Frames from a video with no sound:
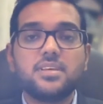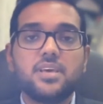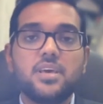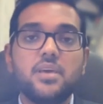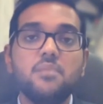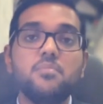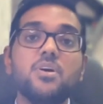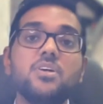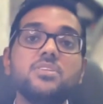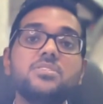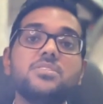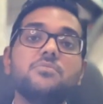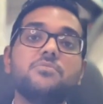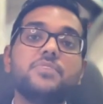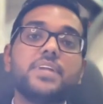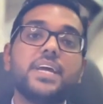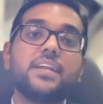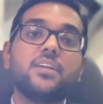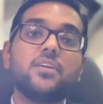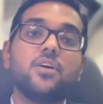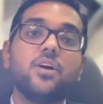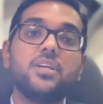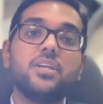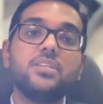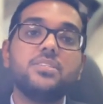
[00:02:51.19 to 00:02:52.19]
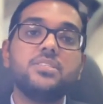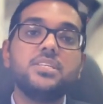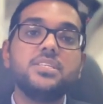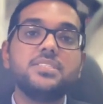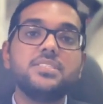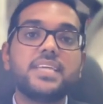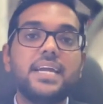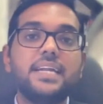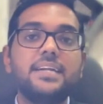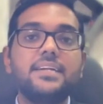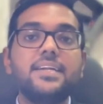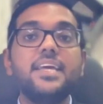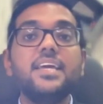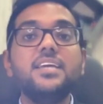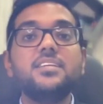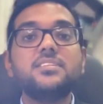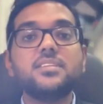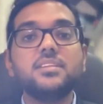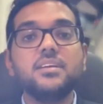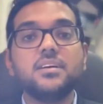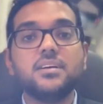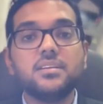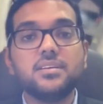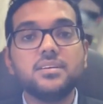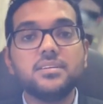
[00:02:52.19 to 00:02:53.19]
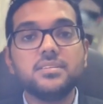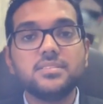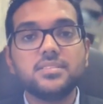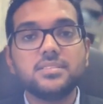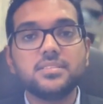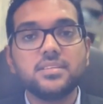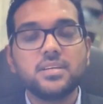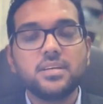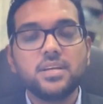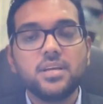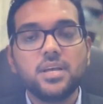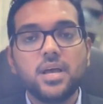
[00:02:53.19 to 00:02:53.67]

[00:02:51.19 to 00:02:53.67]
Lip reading: immersive technologies can teach learners